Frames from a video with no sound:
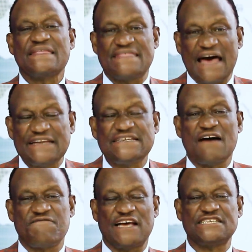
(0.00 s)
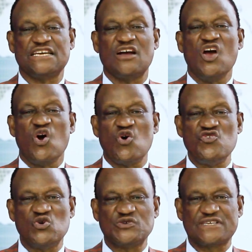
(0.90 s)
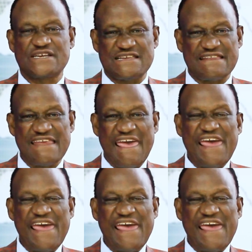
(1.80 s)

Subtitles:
that are flashing on your screen.